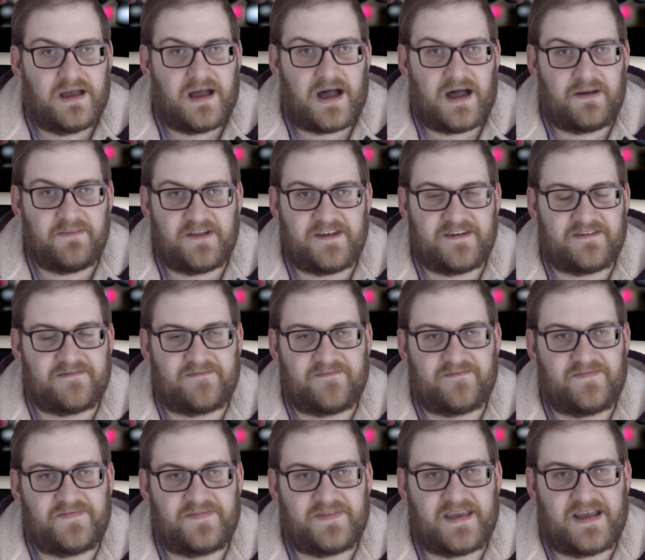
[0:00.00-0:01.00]
I mean,
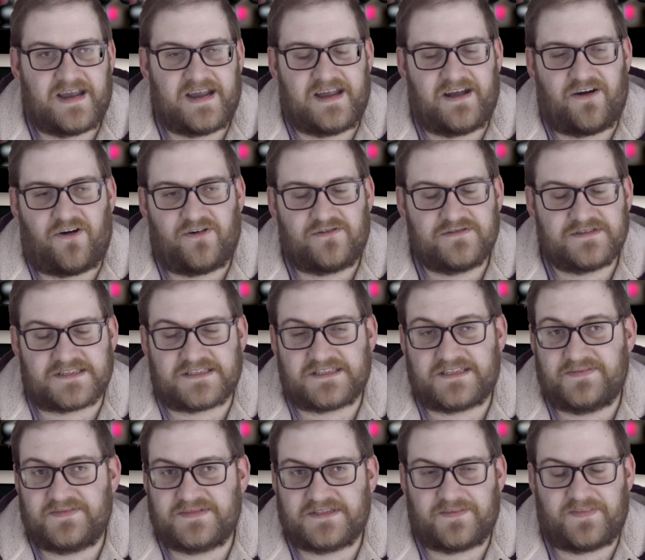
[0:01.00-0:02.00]
it all just
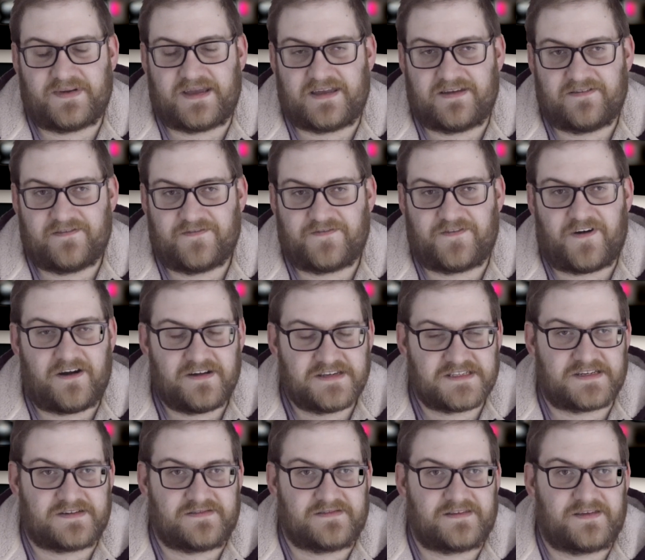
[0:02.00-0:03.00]
seems a bit
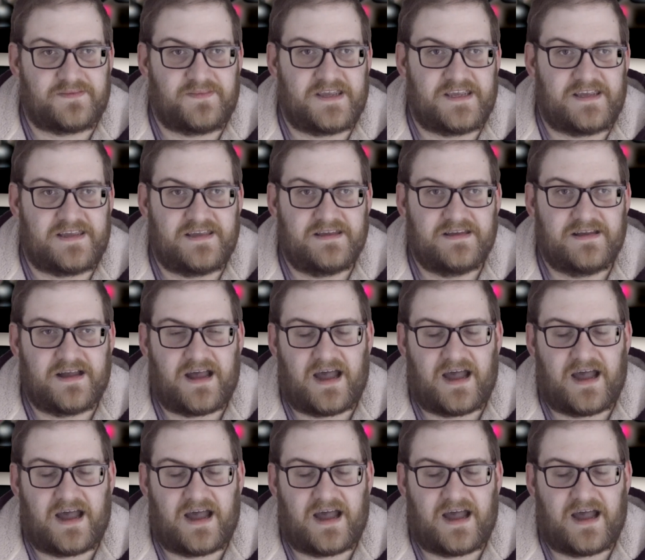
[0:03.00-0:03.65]
farcical to me.